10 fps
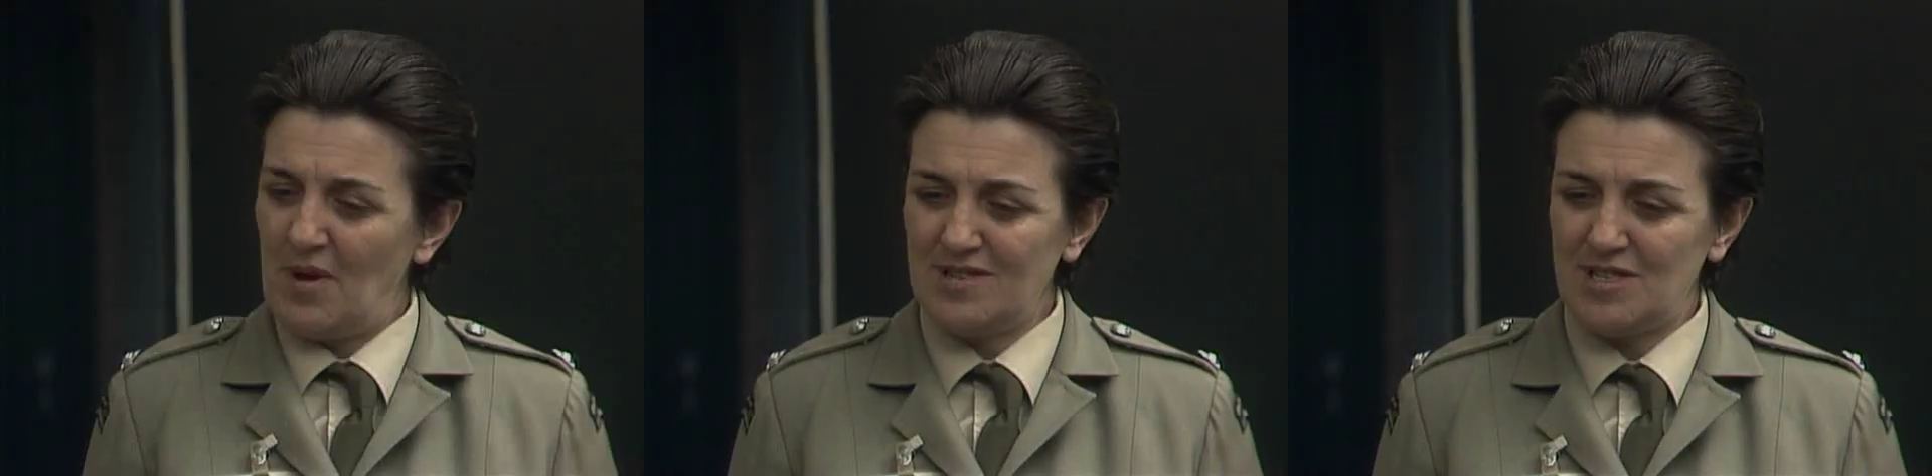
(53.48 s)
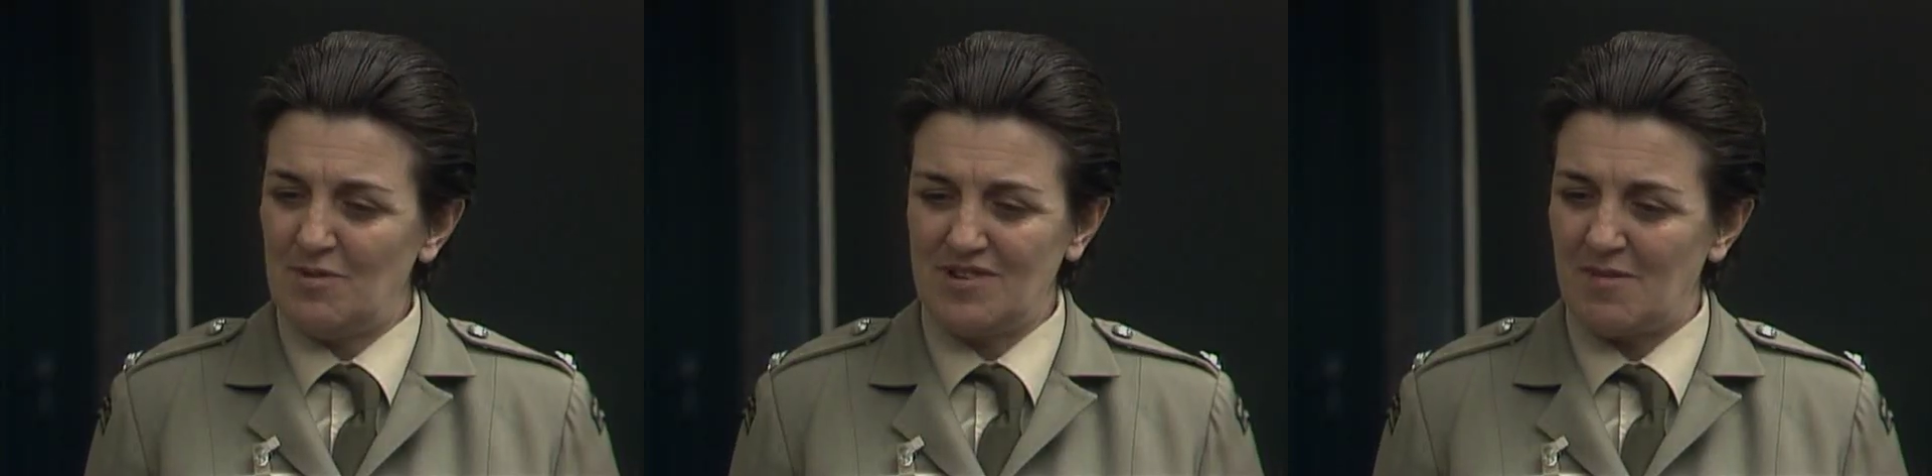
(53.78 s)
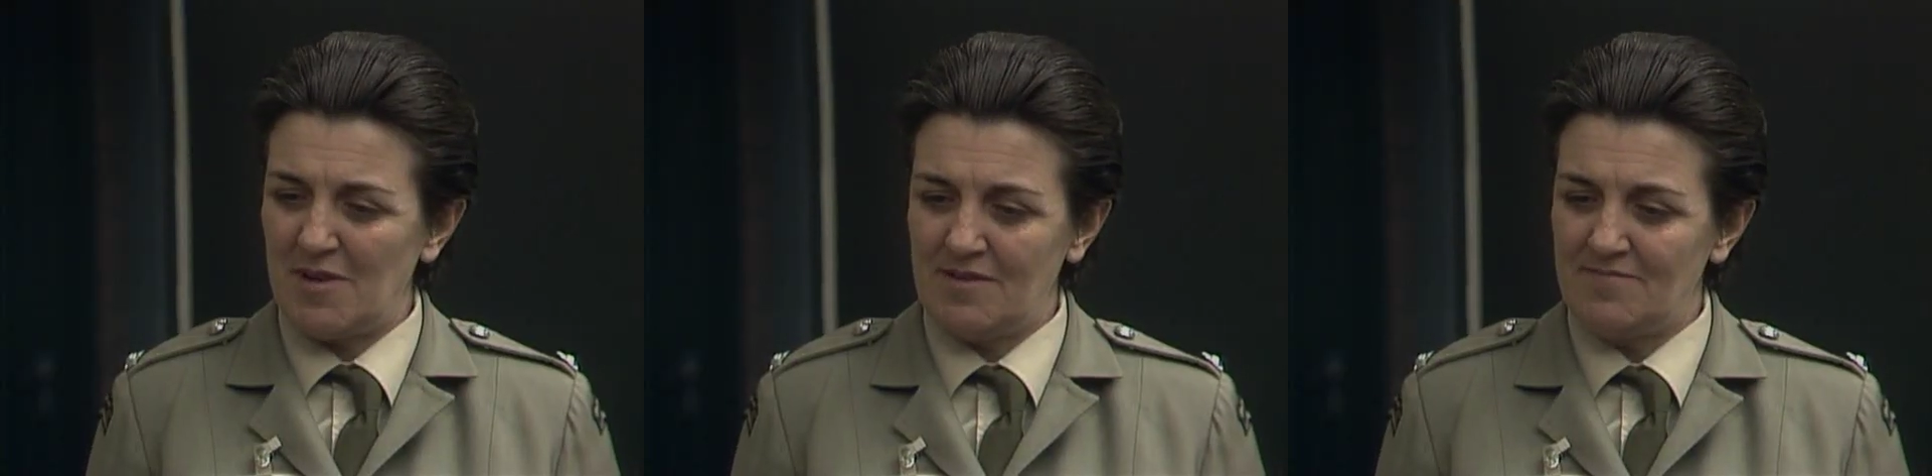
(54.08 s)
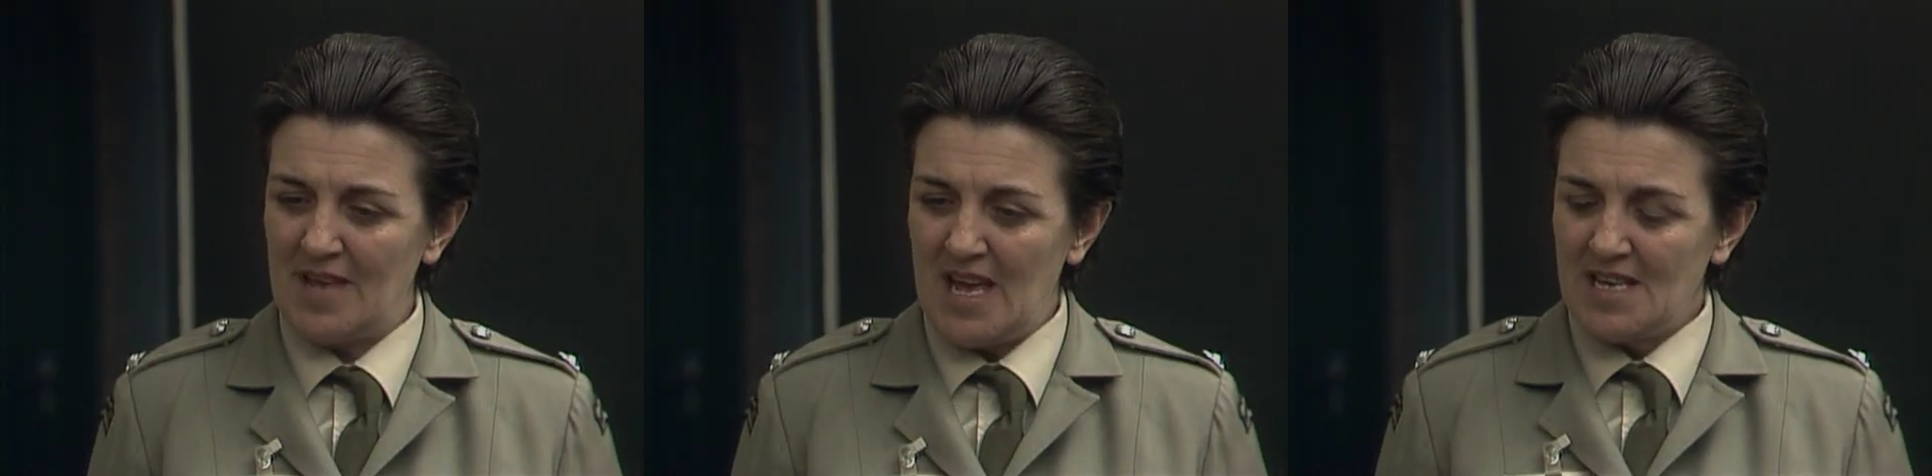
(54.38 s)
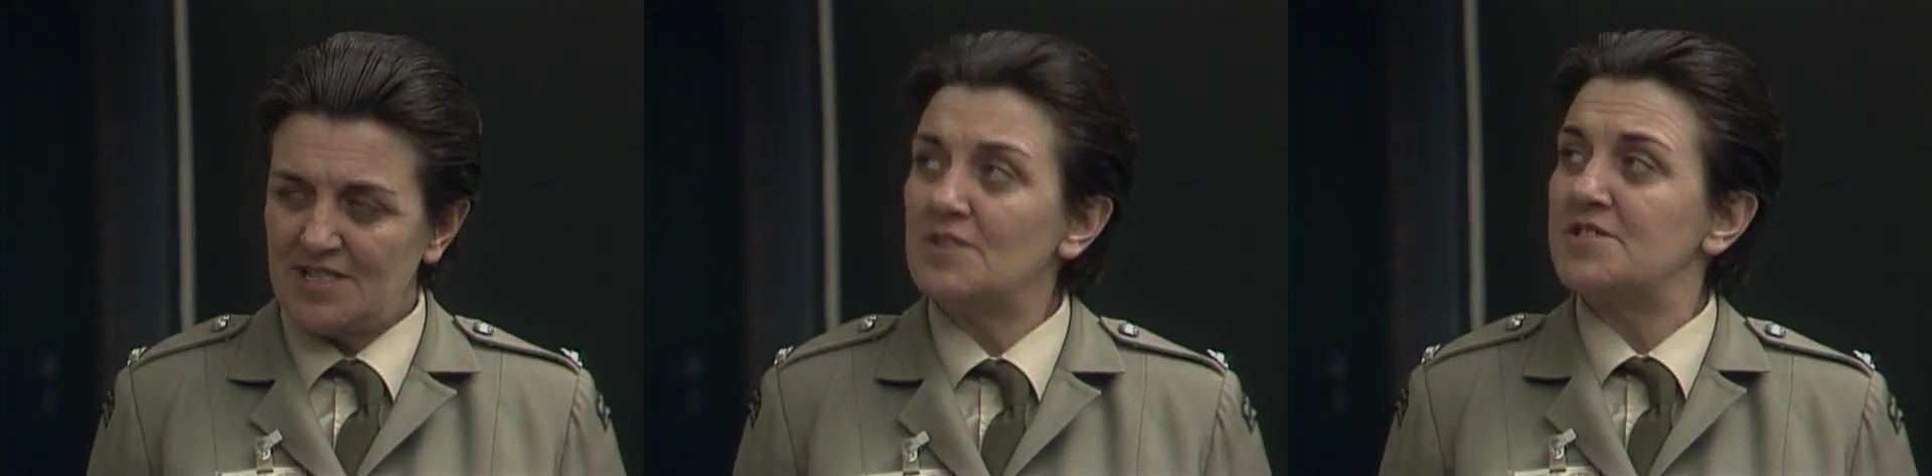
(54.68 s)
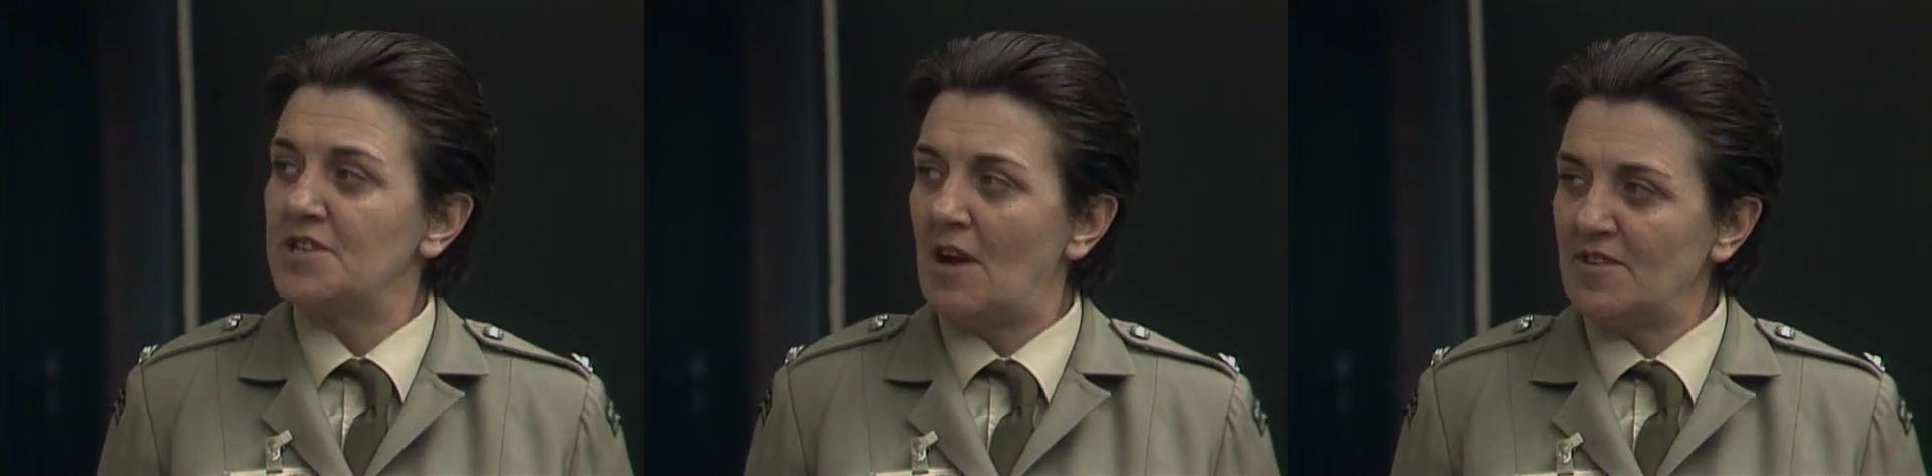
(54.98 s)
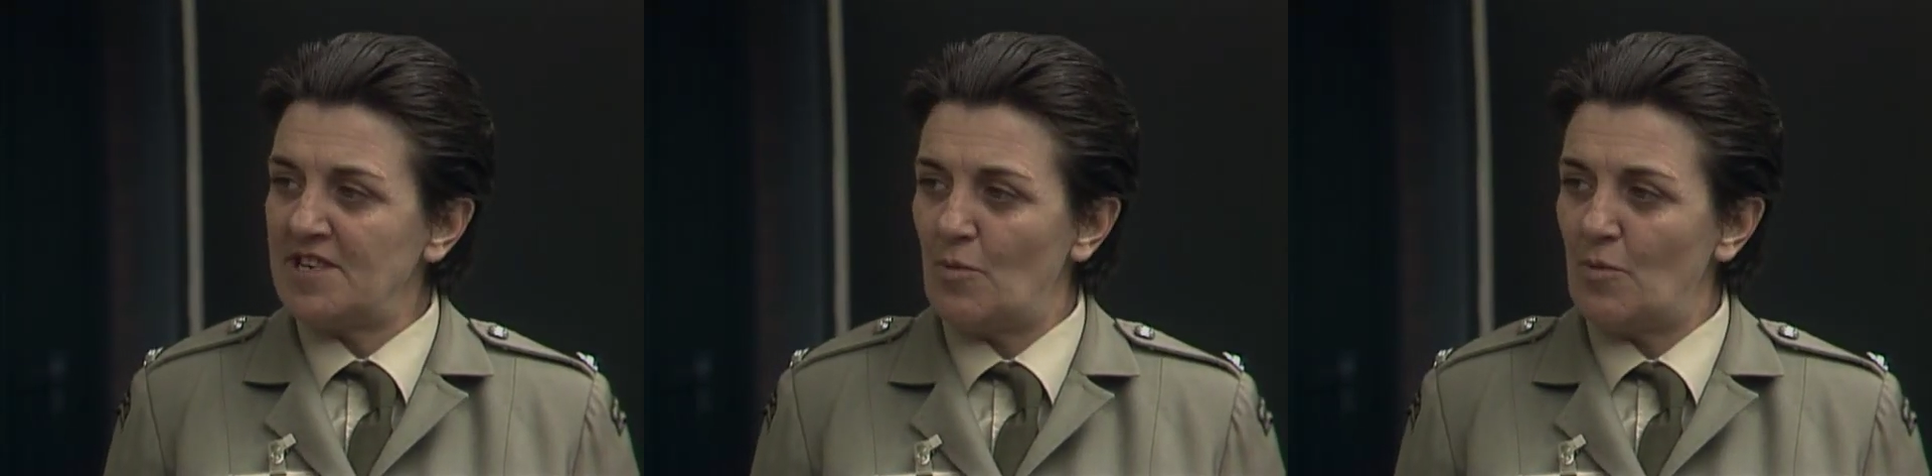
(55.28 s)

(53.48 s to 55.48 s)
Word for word: possible, Dimmock. Soon as the novelty